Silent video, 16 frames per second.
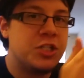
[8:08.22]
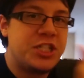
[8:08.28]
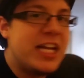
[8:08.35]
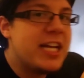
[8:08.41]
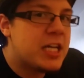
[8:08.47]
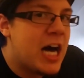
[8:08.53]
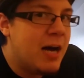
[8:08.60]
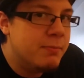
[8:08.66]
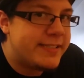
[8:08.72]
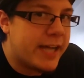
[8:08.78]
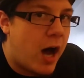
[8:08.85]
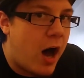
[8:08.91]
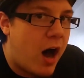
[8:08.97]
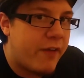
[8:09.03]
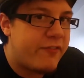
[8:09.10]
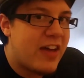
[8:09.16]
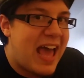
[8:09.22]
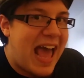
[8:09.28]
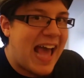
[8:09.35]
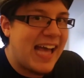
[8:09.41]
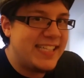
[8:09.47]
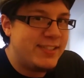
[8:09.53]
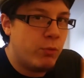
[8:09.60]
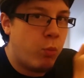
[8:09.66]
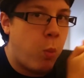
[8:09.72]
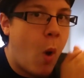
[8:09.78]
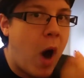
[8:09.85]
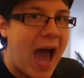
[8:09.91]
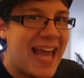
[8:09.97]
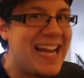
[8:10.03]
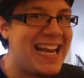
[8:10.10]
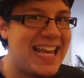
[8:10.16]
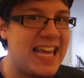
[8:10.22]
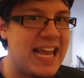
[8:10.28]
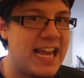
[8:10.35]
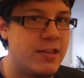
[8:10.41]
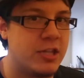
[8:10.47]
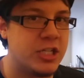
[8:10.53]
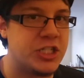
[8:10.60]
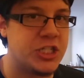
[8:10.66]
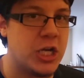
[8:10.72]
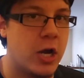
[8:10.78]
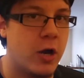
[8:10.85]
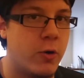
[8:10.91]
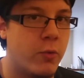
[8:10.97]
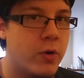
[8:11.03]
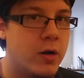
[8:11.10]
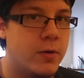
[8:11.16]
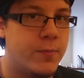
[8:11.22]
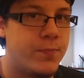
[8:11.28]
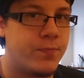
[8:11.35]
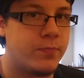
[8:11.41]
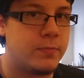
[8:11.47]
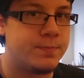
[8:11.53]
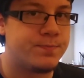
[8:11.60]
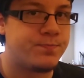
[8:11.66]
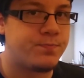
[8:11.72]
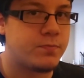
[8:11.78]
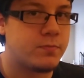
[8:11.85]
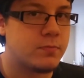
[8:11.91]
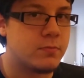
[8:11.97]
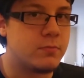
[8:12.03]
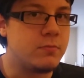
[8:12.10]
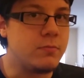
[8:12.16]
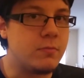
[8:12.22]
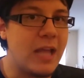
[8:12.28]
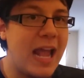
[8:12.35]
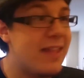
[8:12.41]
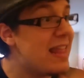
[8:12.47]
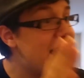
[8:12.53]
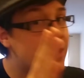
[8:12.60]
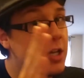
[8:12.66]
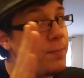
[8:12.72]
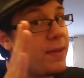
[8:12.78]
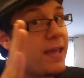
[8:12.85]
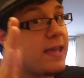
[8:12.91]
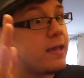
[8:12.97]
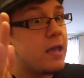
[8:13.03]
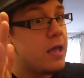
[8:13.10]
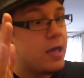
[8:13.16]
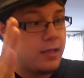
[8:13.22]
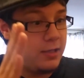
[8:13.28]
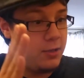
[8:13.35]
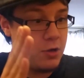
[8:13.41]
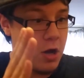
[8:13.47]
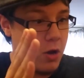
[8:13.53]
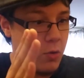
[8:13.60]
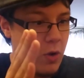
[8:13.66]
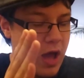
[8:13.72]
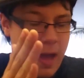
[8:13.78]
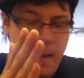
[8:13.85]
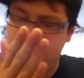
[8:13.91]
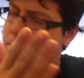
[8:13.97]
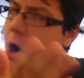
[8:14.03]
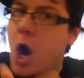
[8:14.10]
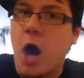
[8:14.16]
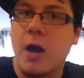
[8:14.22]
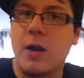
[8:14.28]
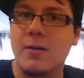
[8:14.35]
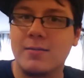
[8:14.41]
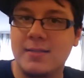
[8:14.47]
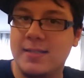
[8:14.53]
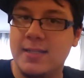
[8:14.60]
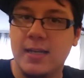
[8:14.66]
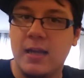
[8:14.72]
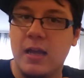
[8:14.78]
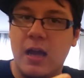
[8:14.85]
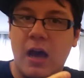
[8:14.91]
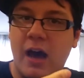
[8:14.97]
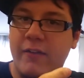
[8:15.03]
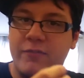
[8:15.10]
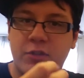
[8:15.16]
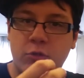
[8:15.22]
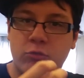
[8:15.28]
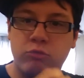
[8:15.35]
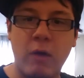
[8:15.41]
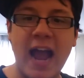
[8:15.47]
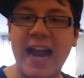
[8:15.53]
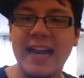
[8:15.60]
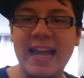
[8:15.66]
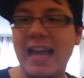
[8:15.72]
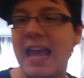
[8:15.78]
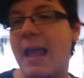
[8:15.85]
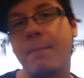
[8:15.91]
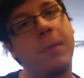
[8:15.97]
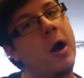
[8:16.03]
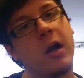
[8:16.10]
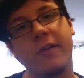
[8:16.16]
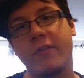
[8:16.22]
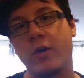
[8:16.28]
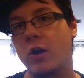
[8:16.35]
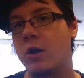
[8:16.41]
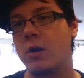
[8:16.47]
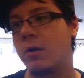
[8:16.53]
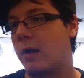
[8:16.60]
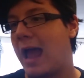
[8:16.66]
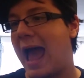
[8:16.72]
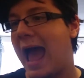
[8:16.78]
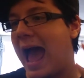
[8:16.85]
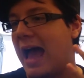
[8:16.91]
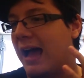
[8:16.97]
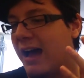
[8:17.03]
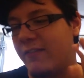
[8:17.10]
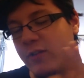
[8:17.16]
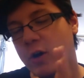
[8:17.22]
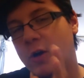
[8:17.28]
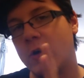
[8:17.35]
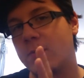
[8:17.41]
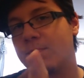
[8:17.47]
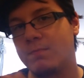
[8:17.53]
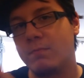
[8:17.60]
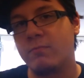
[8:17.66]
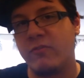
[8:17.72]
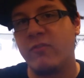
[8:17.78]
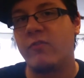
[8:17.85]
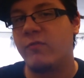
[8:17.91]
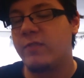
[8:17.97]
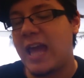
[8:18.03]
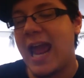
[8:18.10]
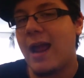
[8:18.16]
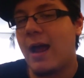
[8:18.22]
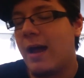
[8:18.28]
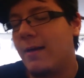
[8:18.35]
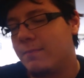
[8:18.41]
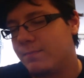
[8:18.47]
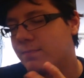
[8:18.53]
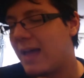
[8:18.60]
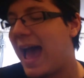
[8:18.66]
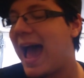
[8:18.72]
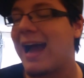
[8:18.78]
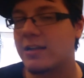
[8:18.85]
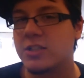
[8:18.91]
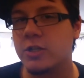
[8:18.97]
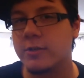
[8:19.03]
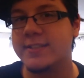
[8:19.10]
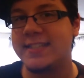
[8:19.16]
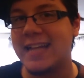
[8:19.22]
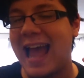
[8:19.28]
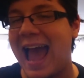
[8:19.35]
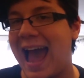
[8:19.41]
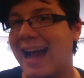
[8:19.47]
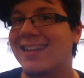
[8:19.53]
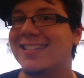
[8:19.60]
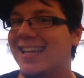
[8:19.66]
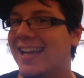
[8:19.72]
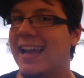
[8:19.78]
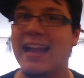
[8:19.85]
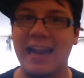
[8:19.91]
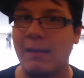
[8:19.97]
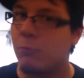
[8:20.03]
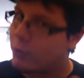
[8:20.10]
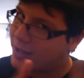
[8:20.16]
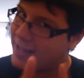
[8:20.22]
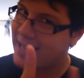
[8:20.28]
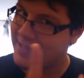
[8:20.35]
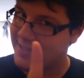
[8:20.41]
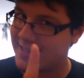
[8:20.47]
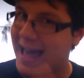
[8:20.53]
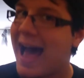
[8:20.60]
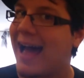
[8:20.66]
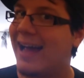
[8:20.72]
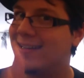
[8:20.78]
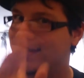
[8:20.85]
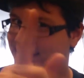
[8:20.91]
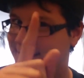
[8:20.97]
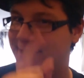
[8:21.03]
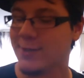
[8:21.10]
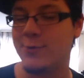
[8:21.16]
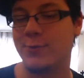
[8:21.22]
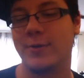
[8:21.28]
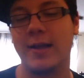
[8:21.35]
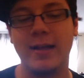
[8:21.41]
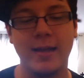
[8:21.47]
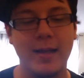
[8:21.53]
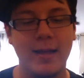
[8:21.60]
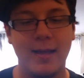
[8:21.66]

She comes off as whiny in the show. And that could be, you know, part of the writing and part of her actors acting, and I'm going to get to that soon.